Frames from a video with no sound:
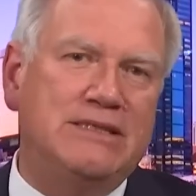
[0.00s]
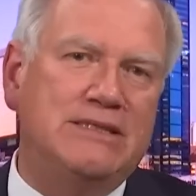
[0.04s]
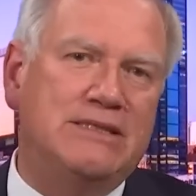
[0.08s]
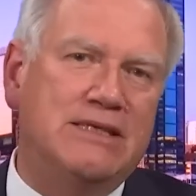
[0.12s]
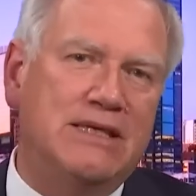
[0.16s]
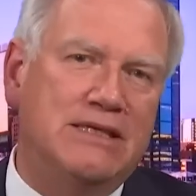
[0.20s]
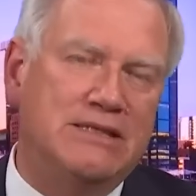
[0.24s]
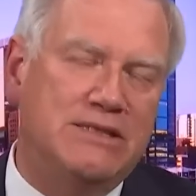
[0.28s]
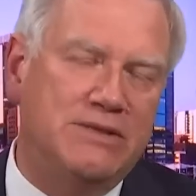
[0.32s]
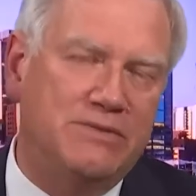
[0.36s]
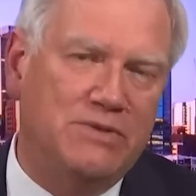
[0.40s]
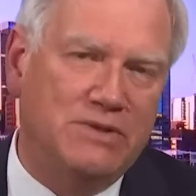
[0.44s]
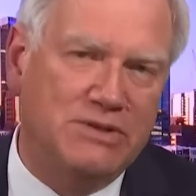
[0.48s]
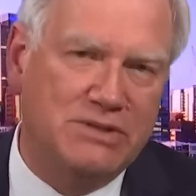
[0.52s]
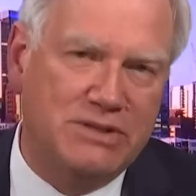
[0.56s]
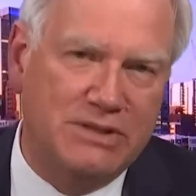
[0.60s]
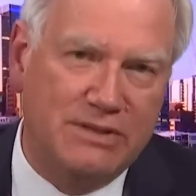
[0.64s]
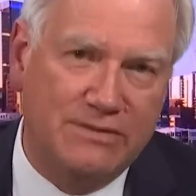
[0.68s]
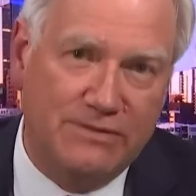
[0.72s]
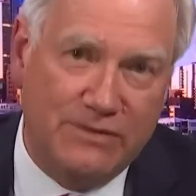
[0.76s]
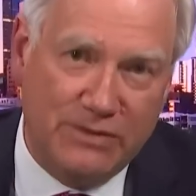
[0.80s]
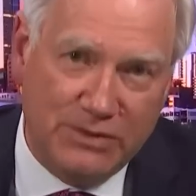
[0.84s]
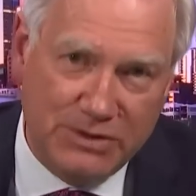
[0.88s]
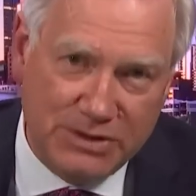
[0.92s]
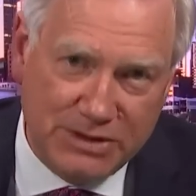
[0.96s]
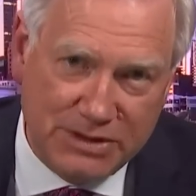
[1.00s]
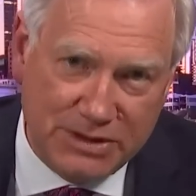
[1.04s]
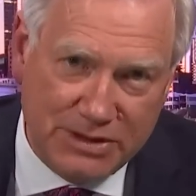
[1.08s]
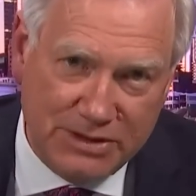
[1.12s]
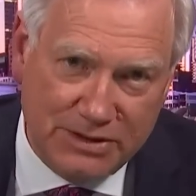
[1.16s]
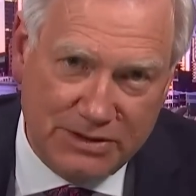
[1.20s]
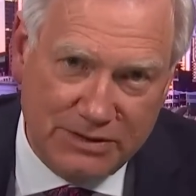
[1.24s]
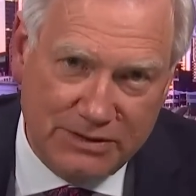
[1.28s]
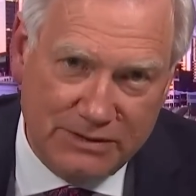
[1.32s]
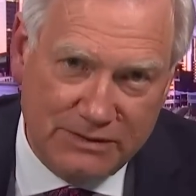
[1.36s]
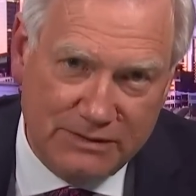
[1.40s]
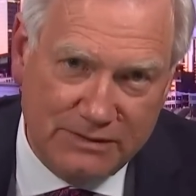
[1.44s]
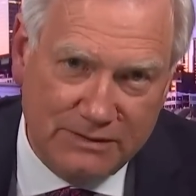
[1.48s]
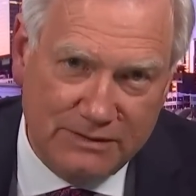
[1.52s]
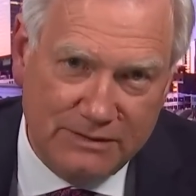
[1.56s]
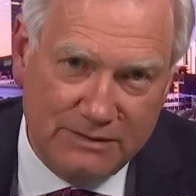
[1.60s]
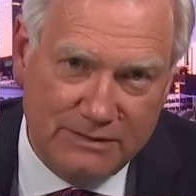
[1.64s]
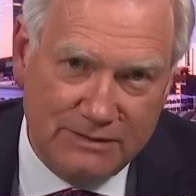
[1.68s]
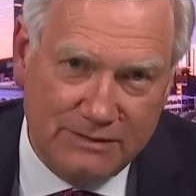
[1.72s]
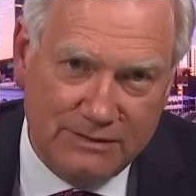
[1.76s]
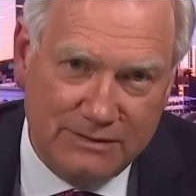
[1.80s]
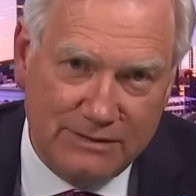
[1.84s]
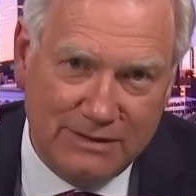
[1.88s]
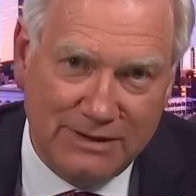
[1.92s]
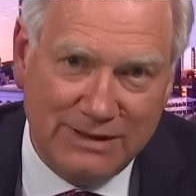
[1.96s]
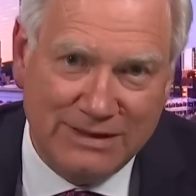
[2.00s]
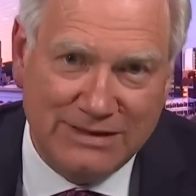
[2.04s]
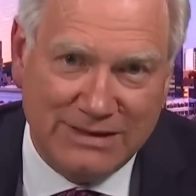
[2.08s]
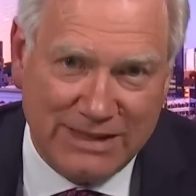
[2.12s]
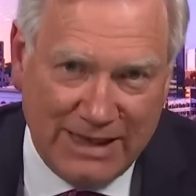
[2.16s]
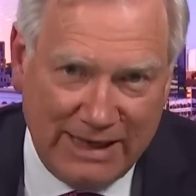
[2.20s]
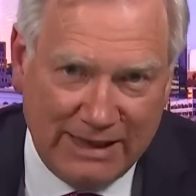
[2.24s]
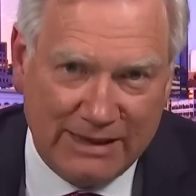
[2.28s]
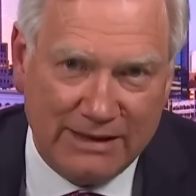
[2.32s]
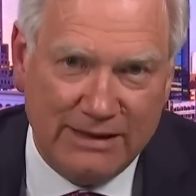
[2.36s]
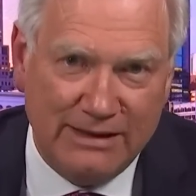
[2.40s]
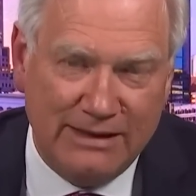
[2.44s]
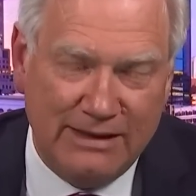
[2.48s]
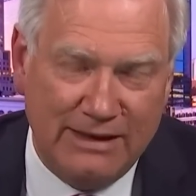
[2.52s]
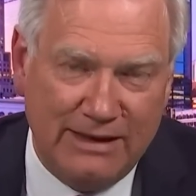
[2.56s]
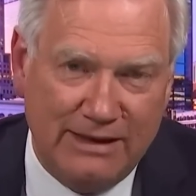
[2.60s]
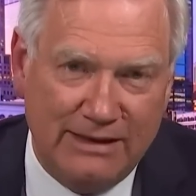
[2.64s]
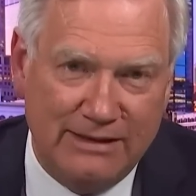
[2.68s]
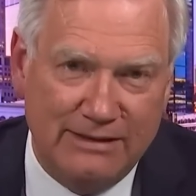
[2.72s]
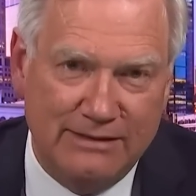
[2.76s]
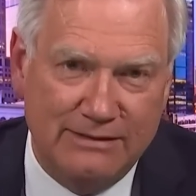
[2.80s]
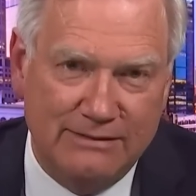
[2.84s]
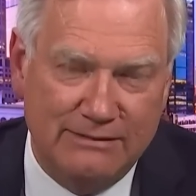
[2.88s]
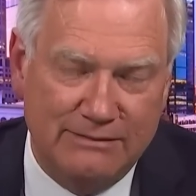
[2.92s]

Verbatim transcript: says he wants the voice to do? Exactly that?